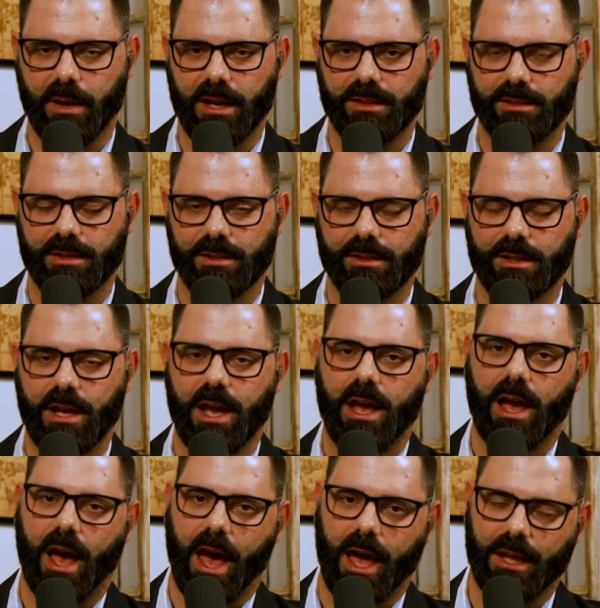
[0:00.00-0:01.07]
basis.
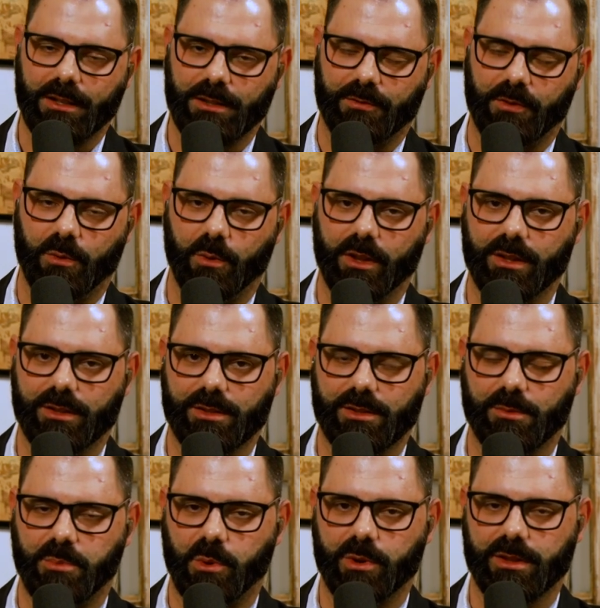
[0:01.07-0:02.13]
And if you're willing to
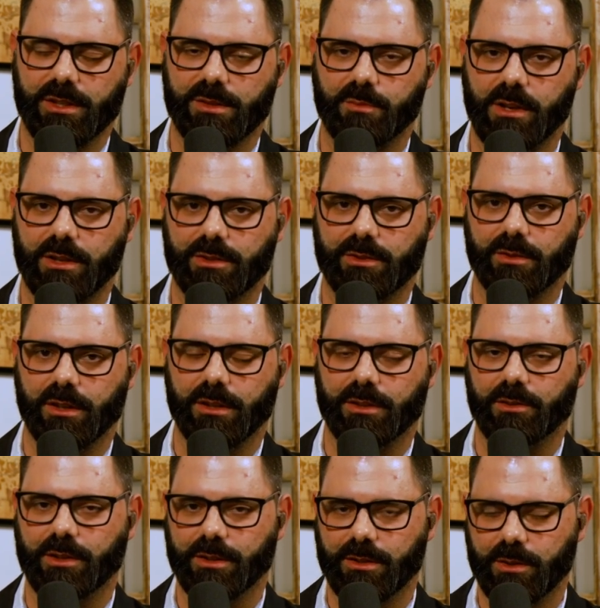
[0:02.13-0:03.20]
support this ministry,
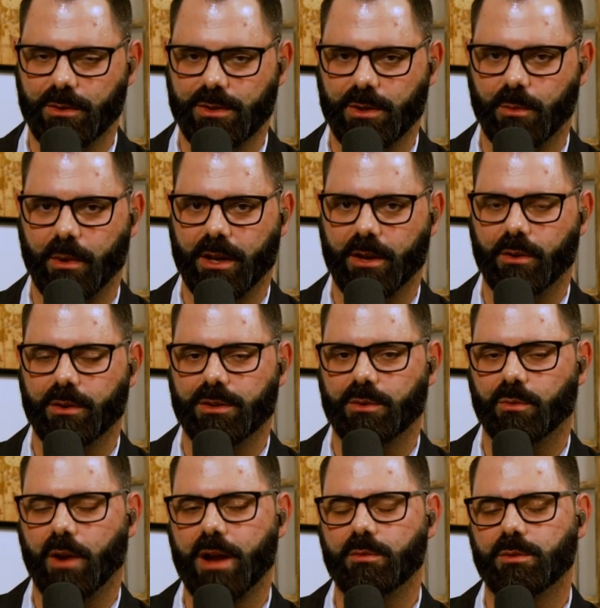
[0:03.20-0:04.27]
you can do so by going
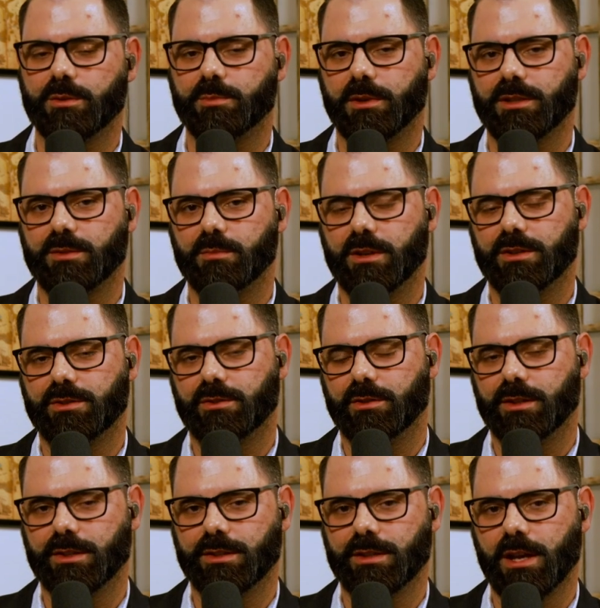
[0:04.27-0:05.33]
to
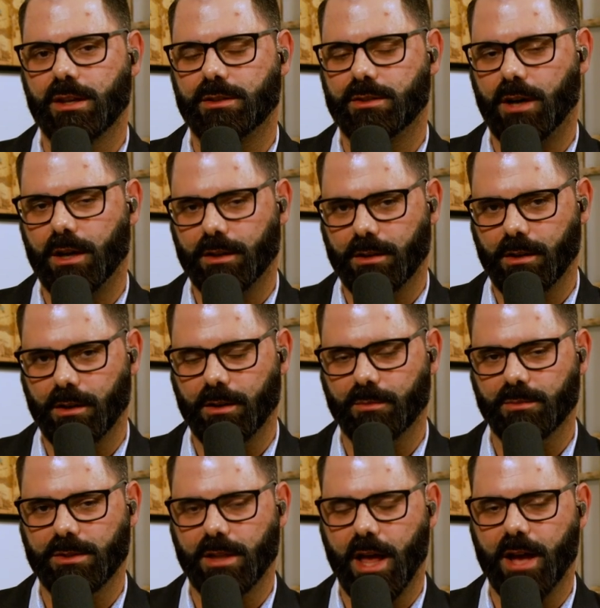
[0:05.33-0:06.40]

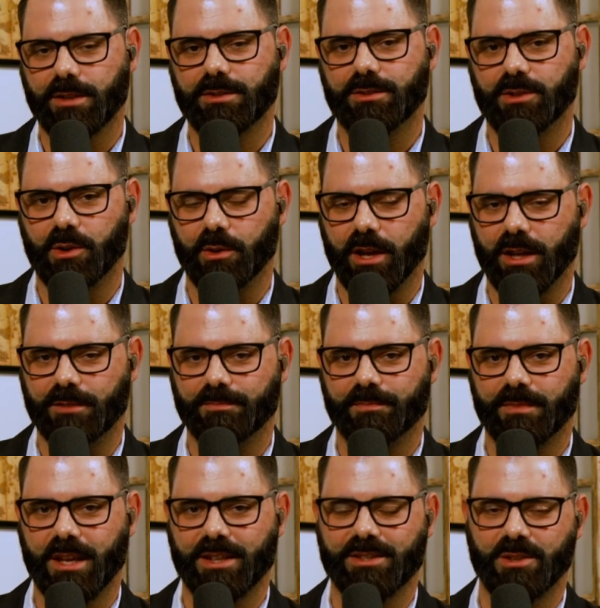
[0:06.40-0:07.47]
rightresponseministries.com/donate.
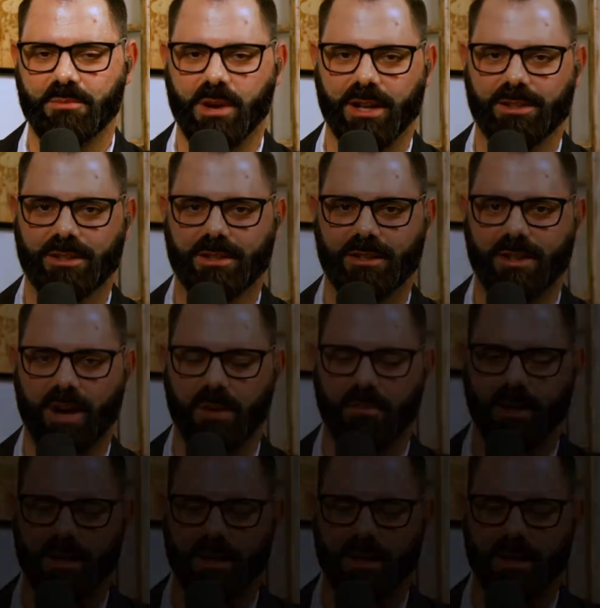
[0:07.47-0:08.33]
Thanks so much. God